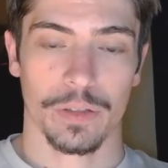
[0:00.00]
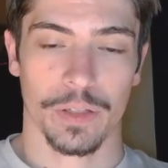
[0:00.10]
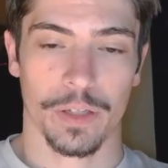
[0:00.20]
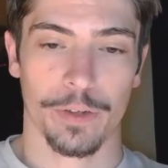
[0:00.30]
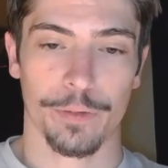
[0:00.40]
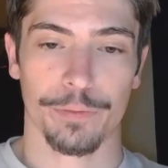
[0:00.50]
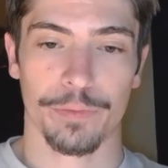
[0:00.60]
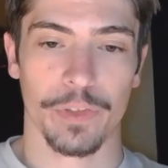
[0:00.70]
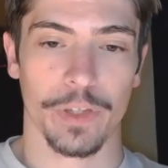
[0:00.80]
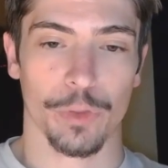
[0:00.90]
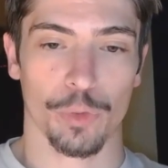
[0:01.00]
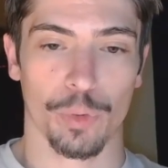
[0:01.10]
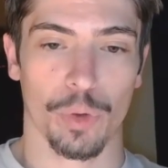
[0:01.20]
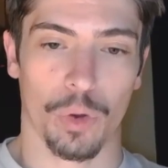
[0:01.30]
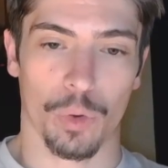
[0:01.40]
of the
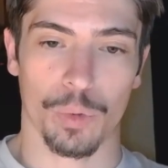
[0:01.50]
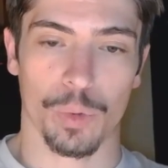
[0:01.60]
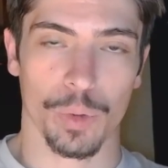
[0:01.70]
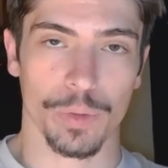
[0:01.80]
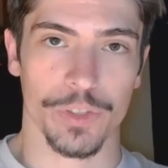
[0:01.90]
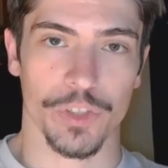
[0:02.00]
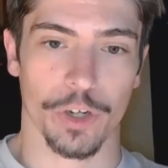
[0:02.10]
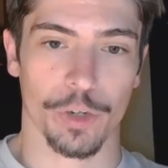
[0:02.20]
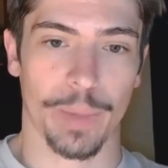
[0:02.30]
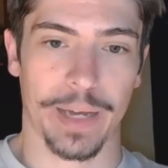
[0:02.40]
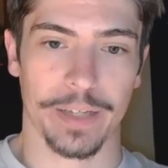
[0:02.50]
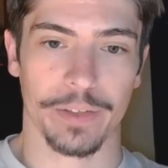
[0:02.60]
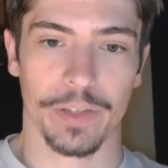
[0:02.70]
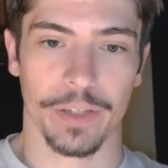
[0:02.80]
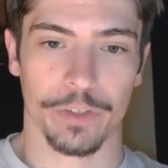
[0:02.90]
through hole or the solder
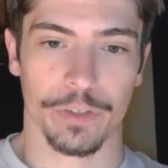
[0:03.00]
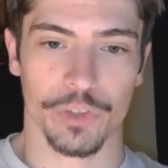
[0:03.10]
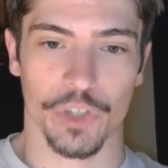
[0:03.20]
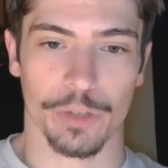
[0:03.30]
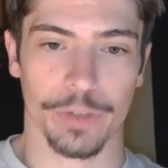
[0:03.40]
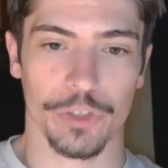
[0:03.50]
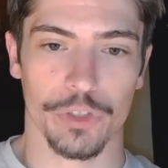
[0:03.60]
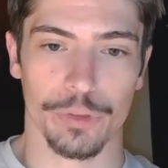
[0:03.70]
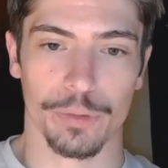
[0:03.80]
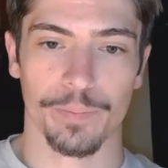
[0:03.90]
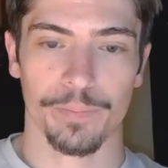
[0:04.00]
pad that you're soldering to,